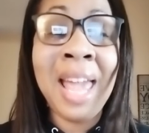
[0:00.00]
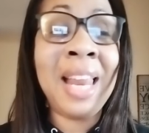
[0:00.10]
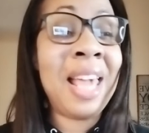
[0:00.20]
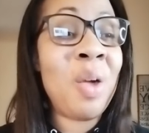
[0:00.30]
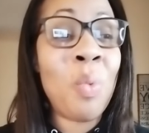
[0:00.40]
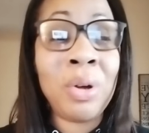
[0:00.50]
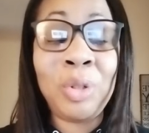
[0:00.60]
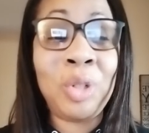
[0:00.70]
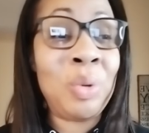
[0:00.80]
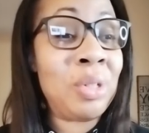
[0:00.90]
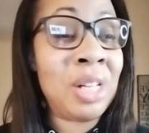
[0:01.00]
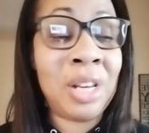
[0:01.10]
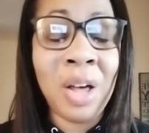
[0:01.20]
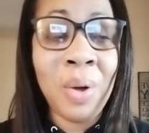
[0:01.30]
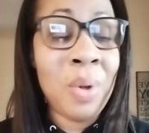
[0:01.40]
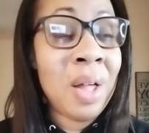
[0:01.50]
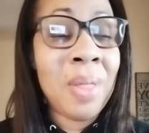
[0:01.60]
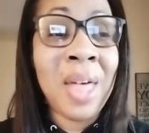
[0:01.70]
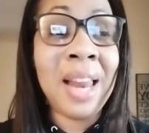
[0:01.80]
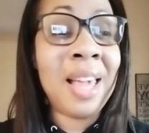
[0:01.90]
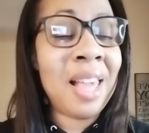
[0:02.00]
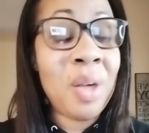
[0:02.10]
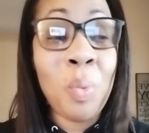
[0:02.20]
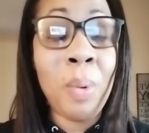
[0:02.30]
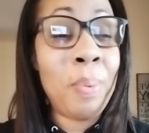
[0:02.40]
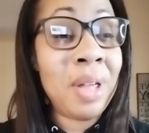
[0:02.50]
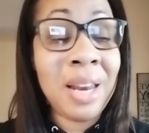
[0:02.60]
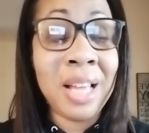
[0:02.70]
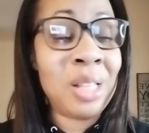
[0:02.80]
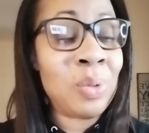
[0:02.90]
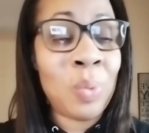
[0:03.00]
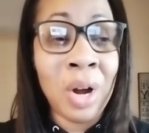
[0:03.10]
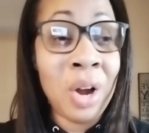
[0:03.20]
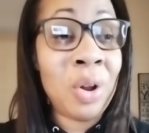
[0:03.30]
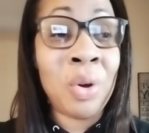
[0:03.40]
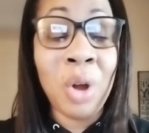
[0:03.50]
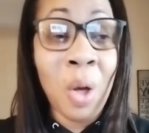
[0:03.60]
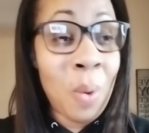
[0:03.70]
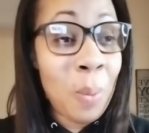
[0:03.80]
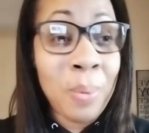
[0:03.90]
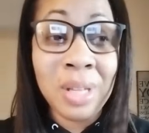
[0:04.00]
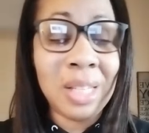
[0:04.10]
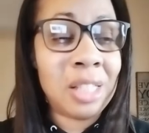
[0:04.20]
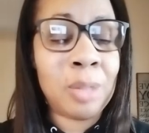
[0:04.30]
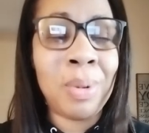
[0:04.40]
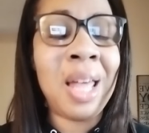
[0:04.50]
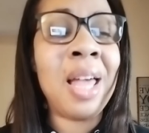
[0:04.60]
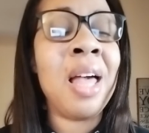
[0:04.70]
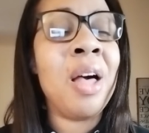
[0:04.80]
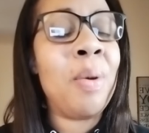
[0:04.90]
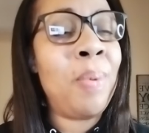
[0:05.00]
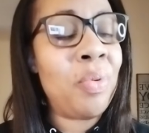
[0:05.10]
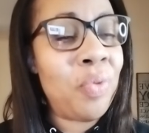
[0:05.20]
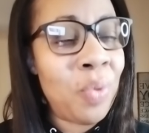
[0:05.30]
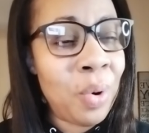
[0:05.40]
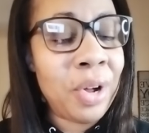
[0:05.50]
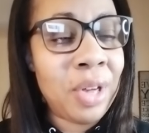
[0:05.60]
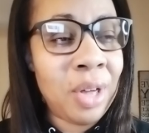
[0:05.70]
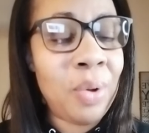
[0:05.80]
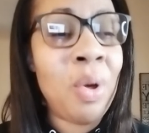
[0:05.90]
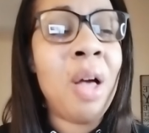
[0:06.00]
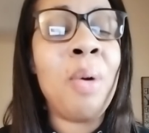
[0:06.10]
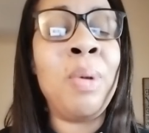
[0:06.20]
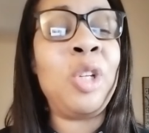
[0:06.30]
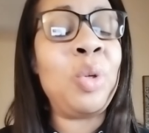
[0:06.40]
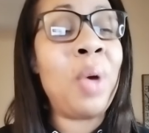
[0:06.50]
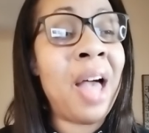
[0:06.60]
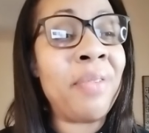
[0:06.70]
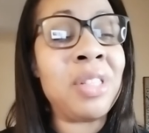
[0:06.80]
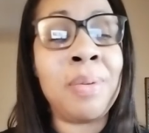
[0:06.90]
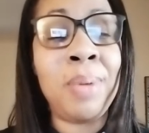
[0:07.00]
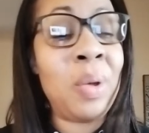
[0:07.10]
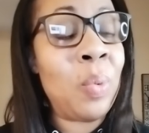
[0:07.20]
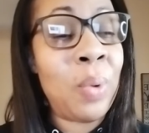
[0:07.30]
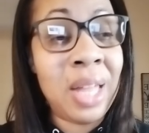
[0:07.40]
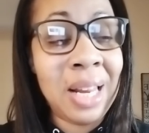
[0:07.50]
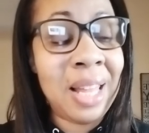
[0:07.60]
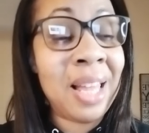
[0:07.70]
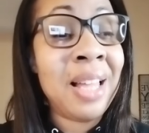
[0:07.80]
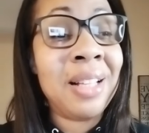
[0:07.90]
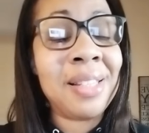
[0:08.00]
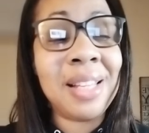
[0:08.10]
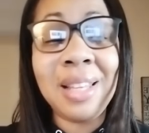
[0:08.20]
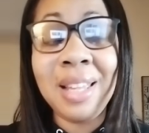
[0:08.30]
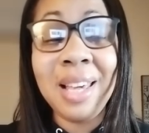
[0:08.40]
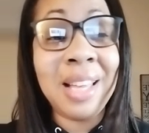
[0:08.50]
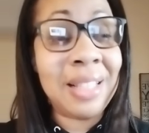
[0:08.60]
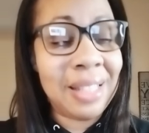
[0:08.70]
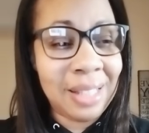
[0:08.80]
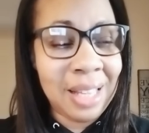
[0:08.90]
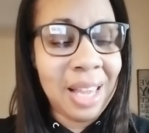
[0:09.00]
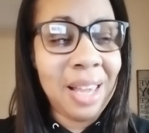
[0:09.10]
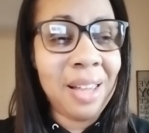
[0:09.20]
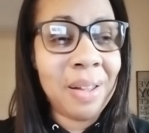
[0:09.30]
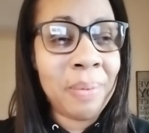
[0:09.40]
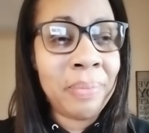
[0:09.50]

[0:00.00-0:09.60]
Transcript: and he wants you to know that he will put his word on open display before you, but you have to be willing to look and see